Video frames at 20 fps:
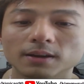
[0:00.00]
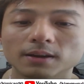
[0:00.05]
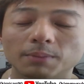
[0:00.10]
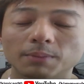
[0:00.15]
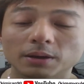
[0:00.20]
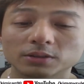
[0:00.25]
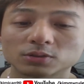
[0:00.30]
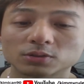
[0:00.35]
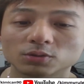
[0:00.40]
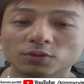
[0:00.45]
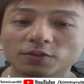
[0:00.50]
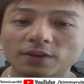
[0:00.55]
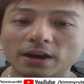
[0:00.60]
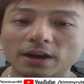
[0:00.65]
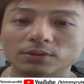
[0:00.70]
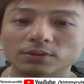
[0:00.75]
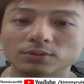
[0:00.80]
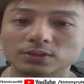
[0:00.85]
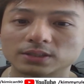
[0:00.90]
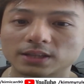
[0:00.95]
But so far,
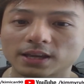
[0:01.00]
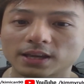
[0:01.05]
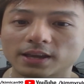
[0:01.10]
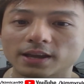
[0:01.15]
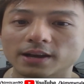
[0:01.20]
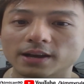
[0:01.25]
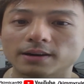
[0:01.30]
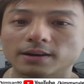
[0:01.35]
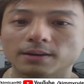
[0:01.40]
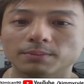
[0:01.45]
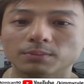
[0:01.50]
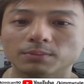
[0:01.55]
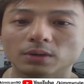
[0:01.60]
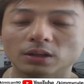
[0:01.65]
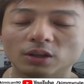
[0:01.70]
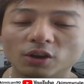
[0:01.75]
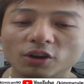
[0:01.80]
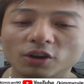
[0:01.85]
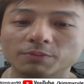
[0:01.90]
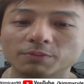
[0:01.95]
I would say a
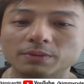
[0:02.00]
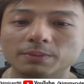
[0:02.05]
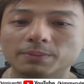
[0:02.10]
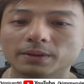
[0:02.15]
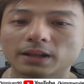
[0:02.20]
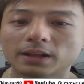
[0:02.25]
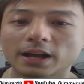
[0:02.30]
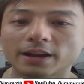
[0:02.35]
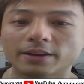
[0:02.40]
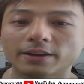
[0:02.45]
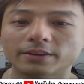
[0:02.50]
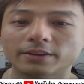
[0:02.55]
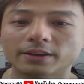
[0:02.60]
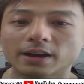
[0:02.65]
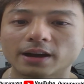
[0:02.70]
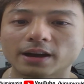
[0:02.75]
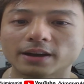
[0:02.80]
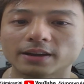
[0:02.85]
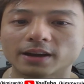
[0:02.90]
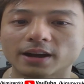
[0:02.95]
lot of people
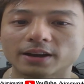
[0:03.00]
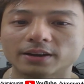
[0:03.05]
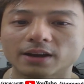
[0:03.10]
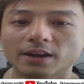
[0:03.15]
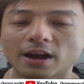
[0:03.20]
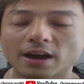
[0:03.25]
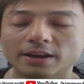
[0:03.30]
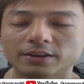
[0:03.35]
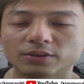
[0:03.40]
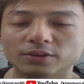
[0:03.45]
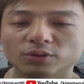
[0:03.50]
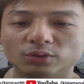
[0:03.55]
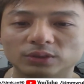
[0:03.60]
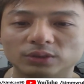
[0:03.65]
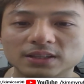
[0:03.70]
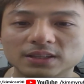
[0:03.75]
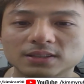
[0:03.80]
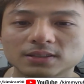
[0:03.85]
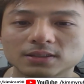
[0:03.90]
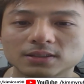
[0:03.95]
I
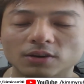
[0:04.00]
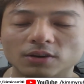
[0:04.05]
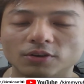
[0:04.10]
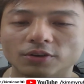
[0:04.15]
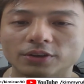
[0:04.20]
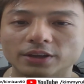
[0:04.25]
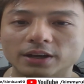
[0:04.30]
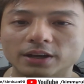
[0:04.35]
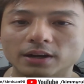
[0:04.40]
notice on